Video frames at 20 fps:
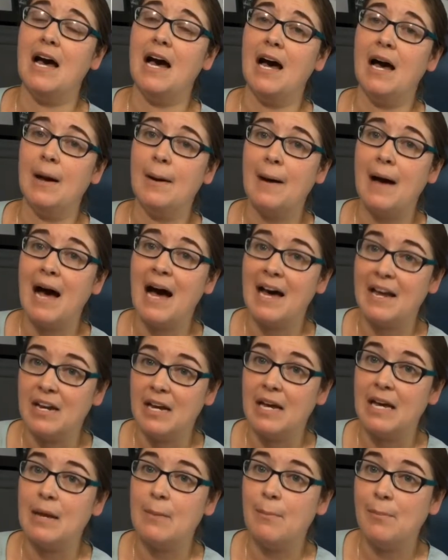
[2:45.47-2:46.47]

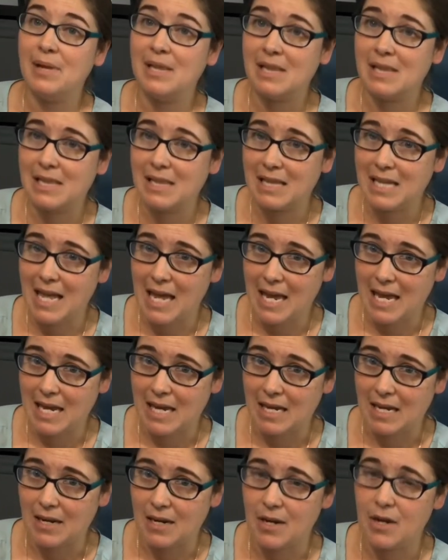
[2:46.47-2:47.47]
on a
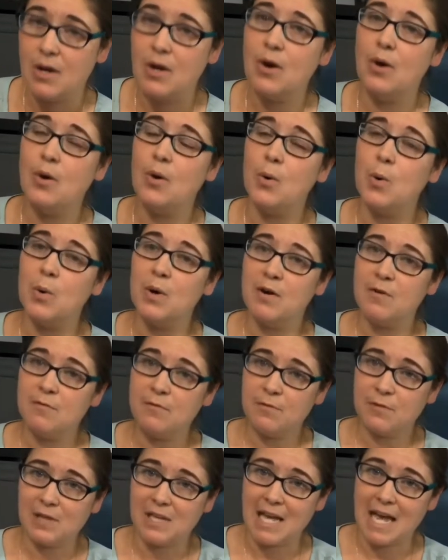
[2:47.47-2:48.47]
plain or
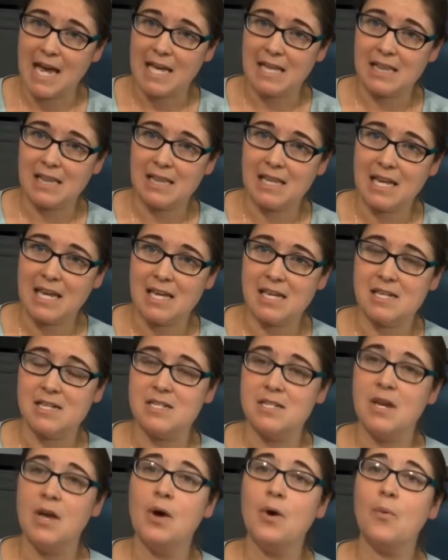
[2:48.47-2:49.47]
flat
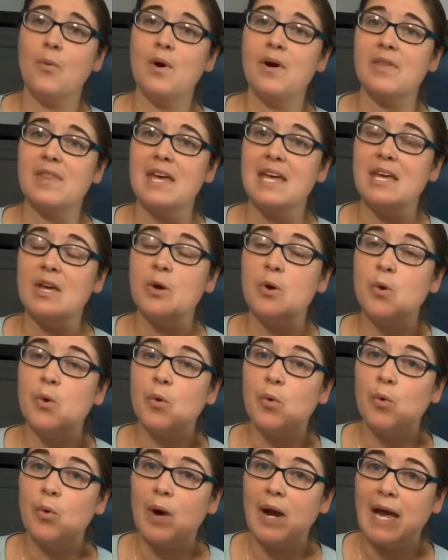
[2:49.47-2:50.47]
land where they
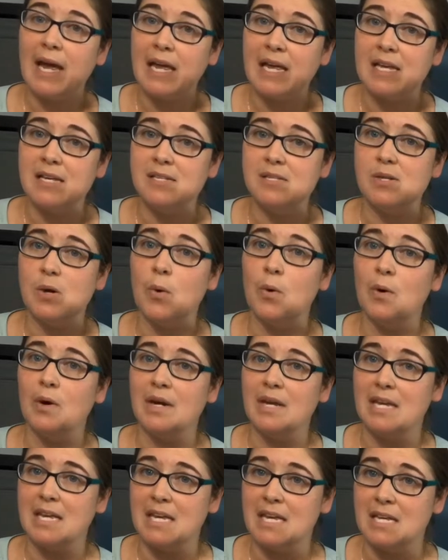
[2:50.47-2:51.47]
graze
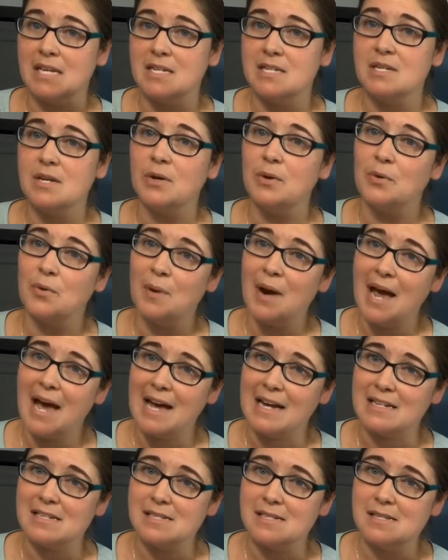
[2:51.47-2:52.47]
or eat
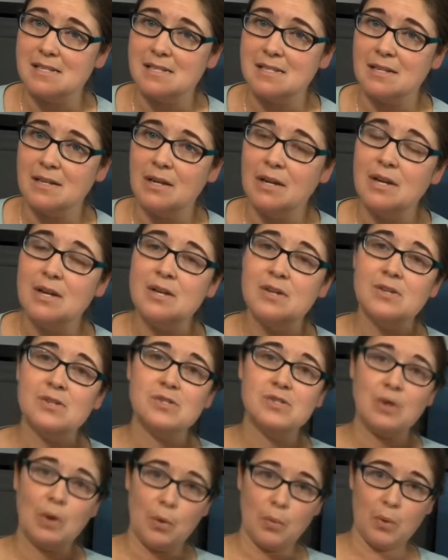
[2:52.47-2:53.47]
grass.
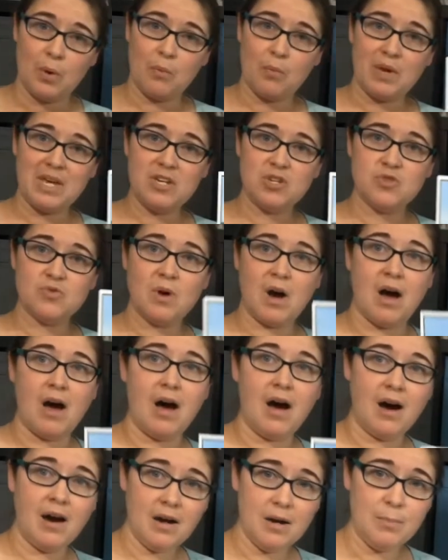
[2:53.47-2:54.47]
So when we draw
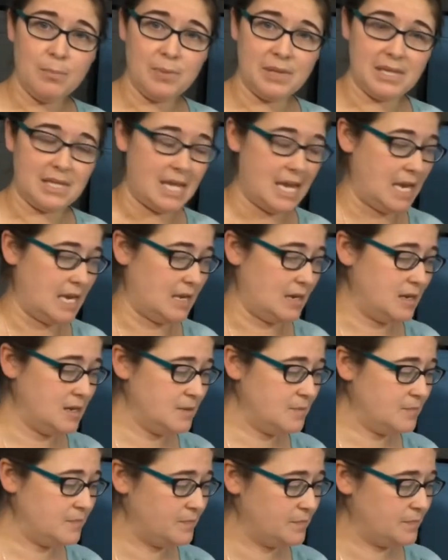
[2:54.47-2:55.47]
our plane,
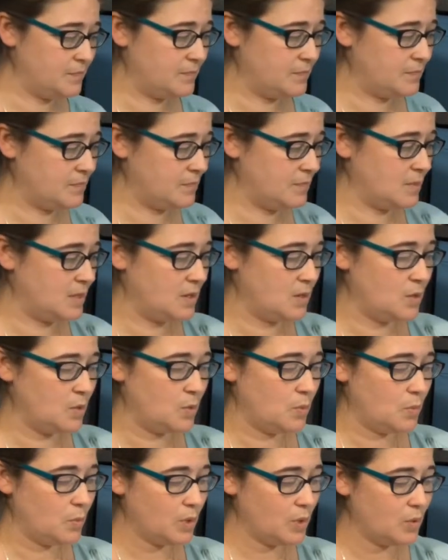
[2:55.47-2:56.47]

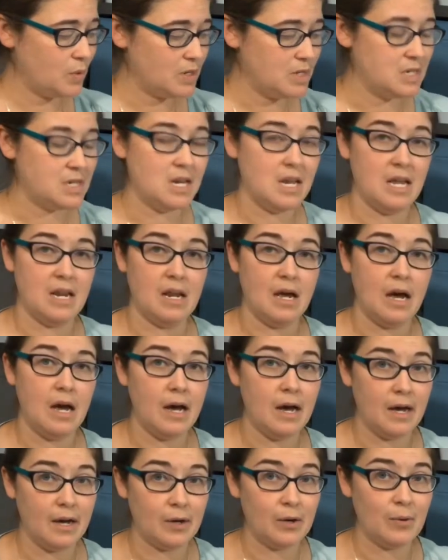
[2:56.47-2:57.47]
we're going to need
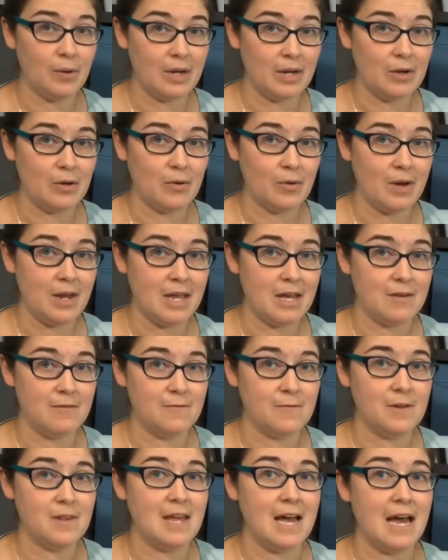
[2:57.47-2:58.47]
a green crayon
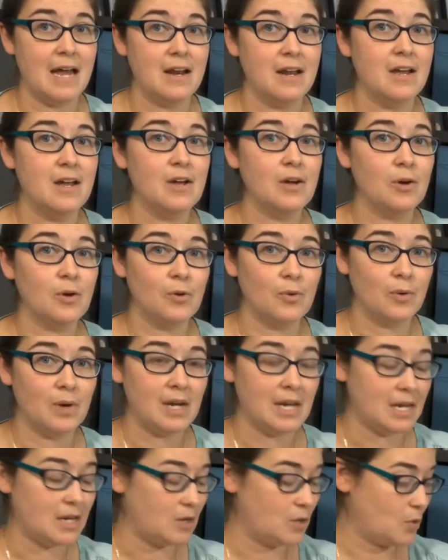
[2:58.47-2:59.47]
for that
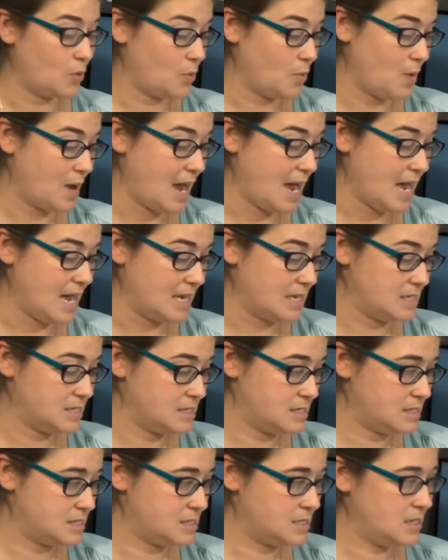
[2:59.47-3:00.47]
green
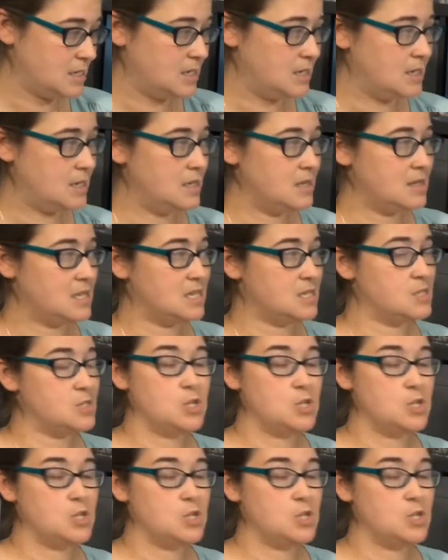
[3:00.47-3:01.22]
grass that's